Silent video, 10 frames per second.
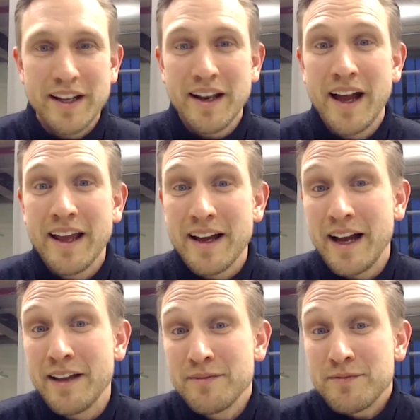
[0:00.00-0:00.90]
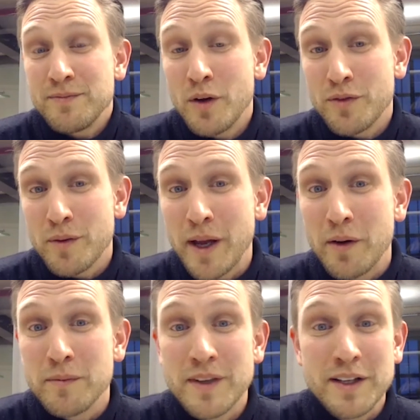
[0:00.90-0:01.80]
And I know from my
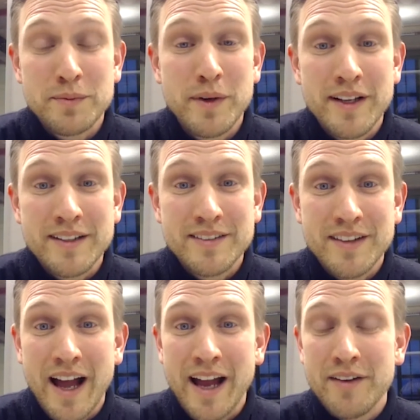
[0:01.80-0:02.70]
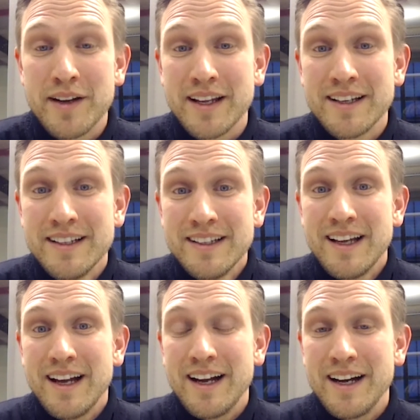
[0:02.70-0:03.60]
own experience, hiring
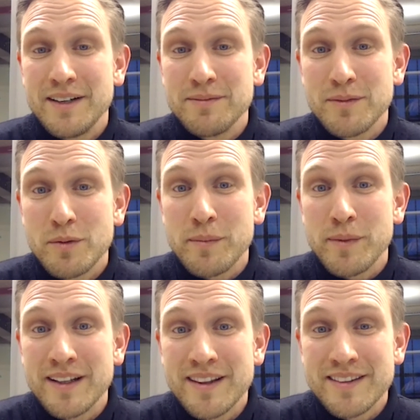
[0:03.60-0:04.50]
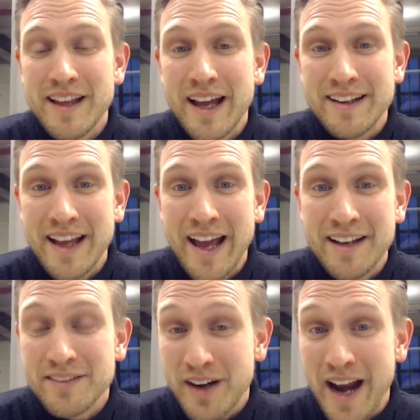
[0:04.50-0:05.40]
women that
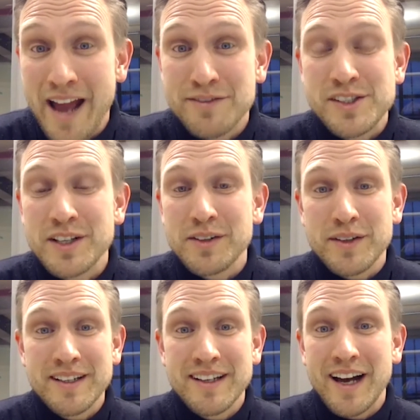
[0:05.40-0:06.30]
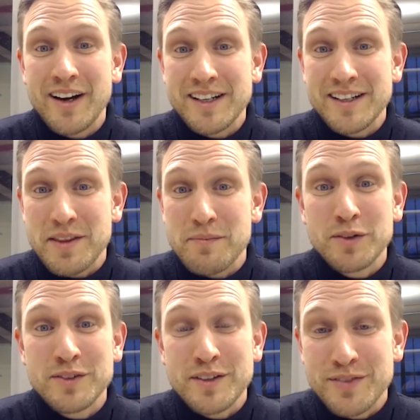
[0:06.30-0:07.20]
had or have children are the
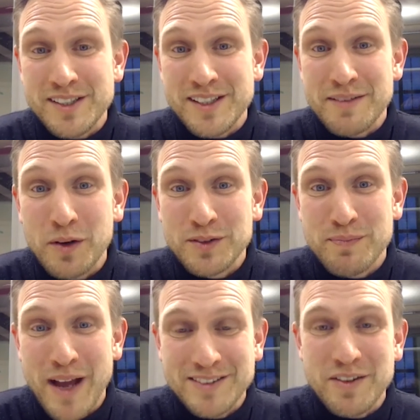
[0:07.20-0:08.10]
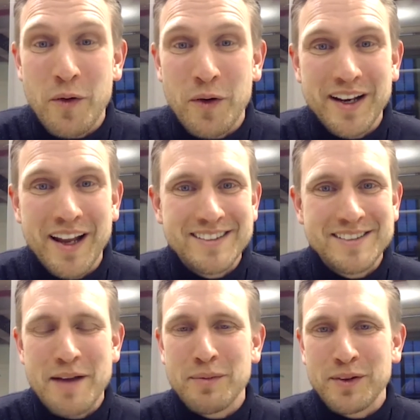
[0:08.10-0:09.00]
most efficient, most best
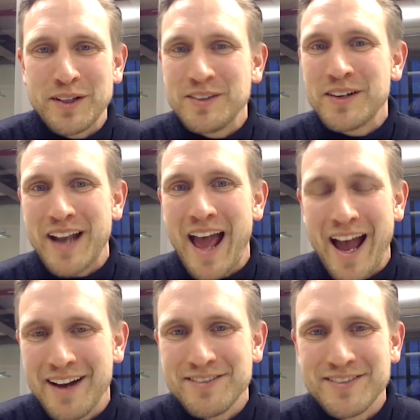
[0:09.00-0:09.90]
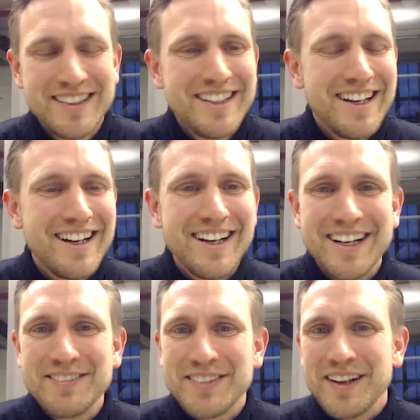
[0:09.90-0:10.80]
organized employees you can have.
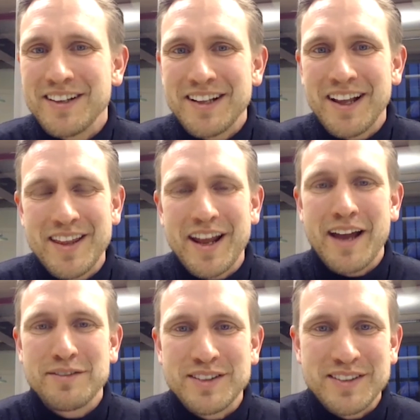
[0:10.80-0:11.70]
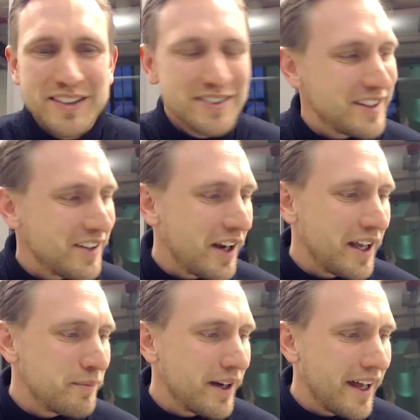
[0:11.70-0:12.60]
Not that I have statistics on
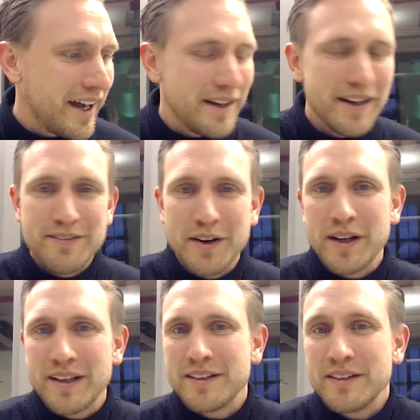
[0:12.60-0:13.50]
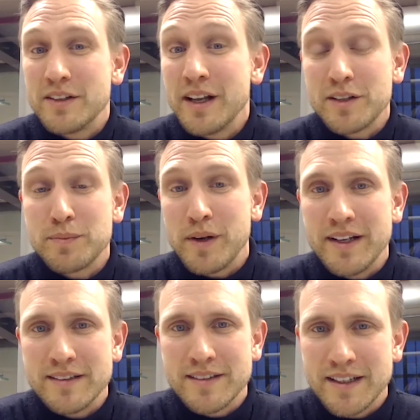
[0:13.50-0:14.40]
it, but a very good
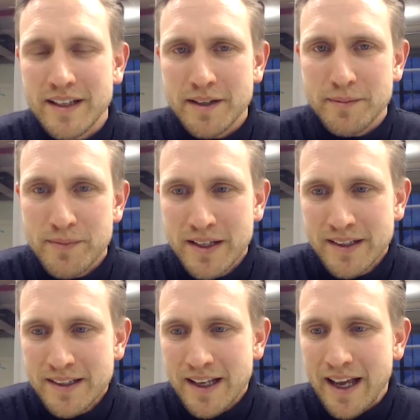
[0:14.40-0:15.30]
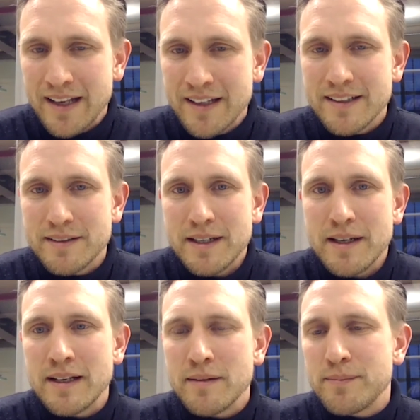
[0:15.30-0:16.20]
experience. And
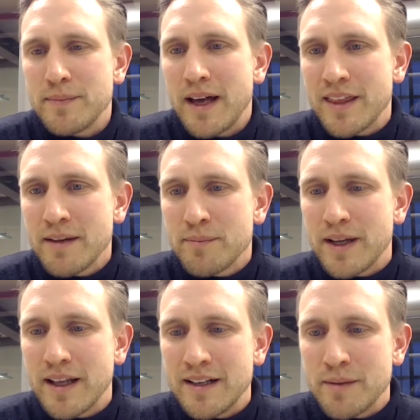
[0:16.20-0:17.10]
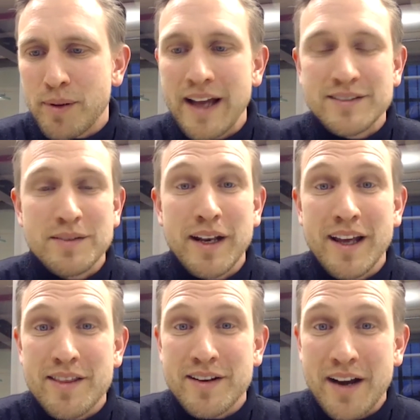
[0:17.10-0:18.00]
I think it applies to many
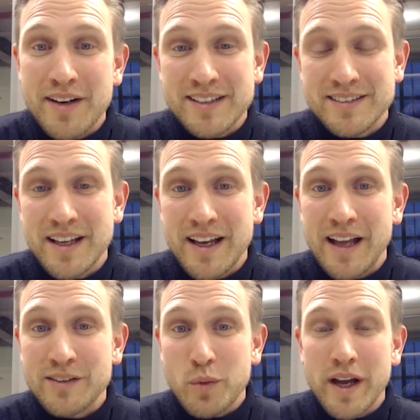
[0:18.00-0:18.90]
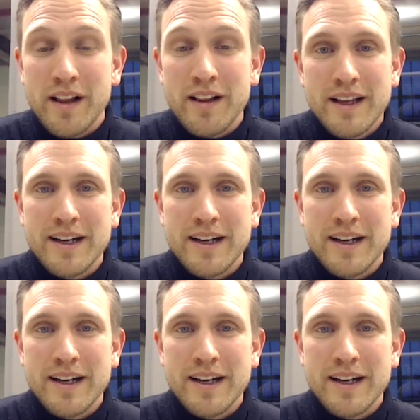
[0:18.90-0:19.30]
other areas as well.